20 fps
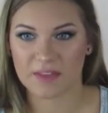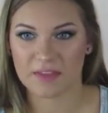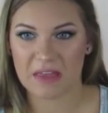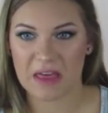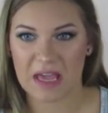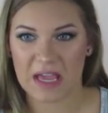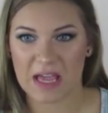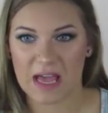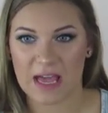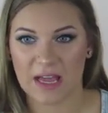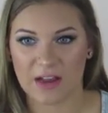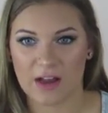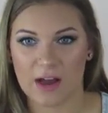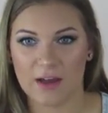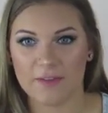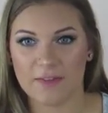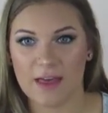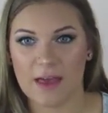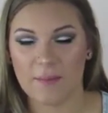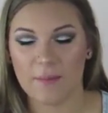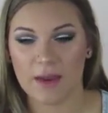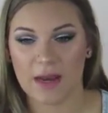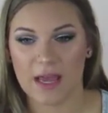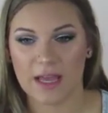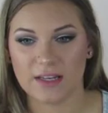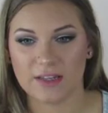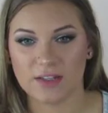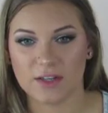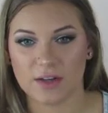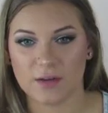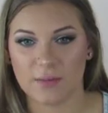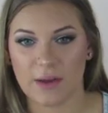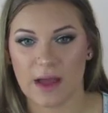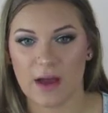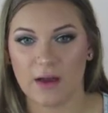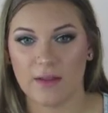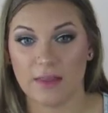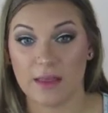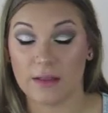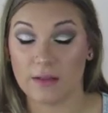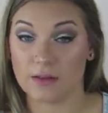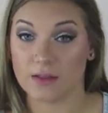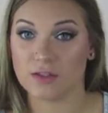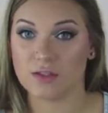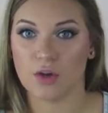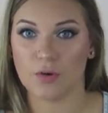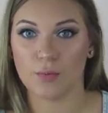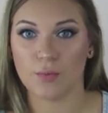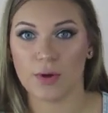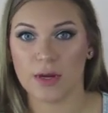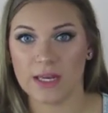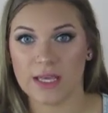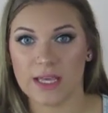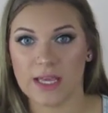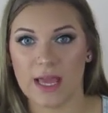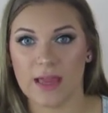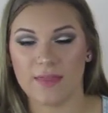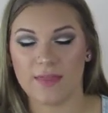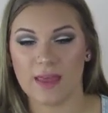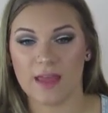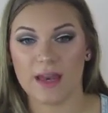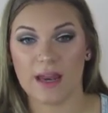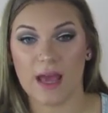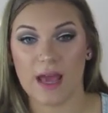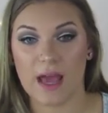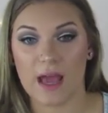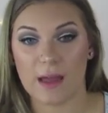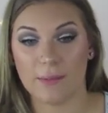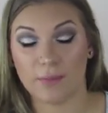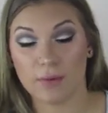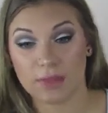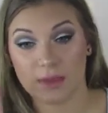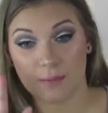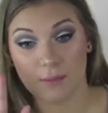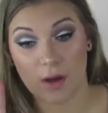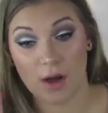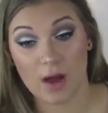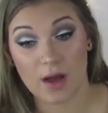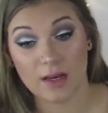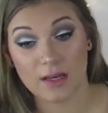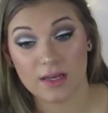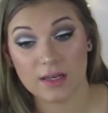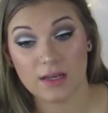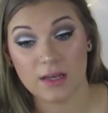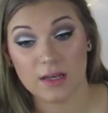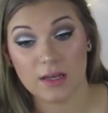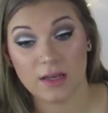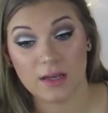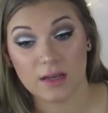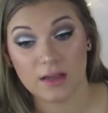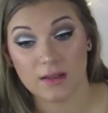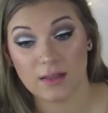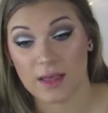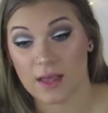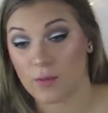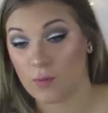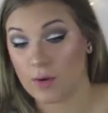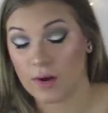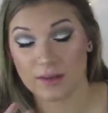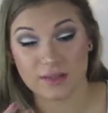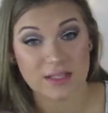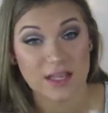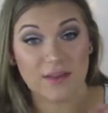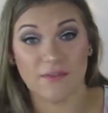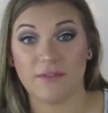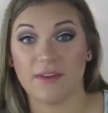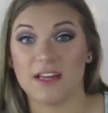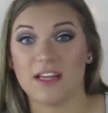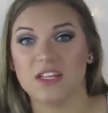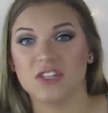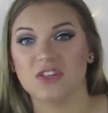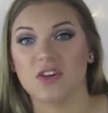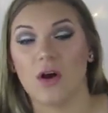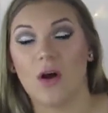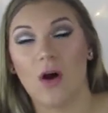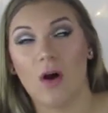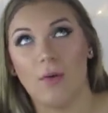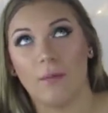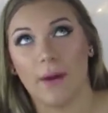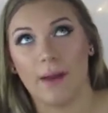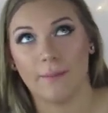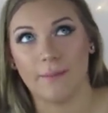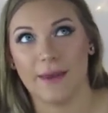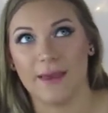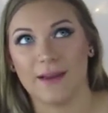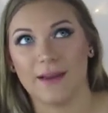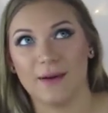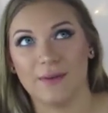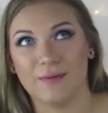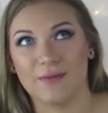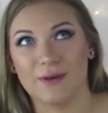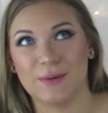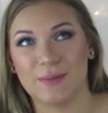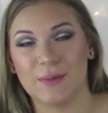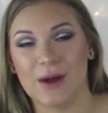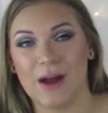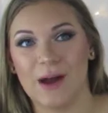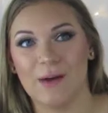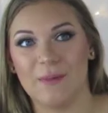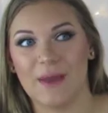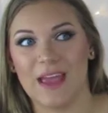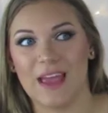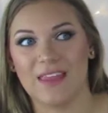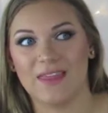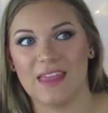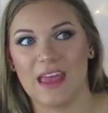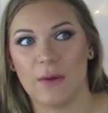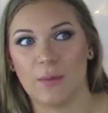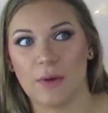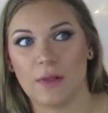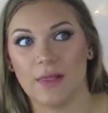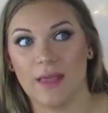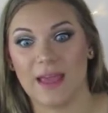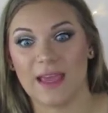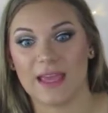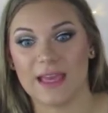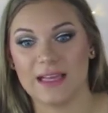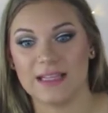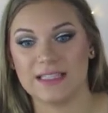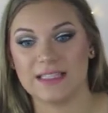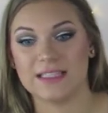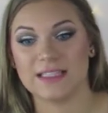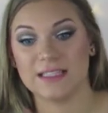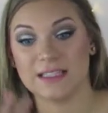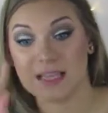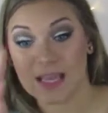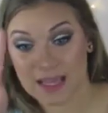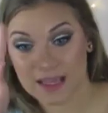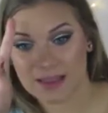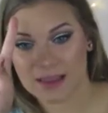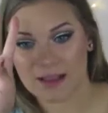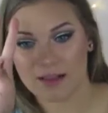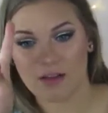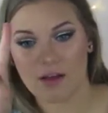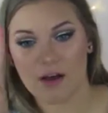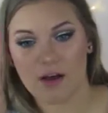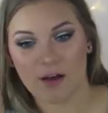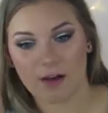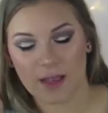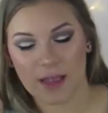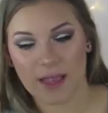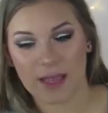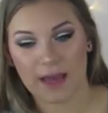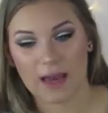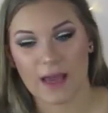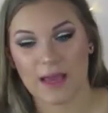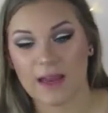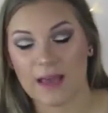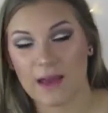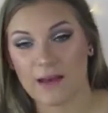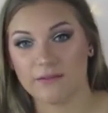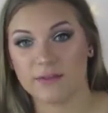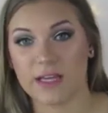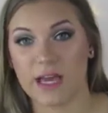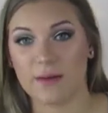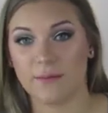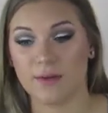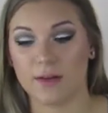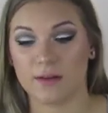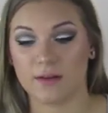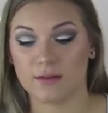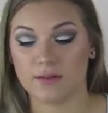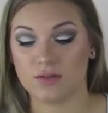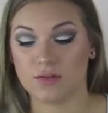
like I got them and I took them out and they looked so pretty, and then I put them on like once I finished all my makeup for prom, and they were like insanely long and I didn't have time to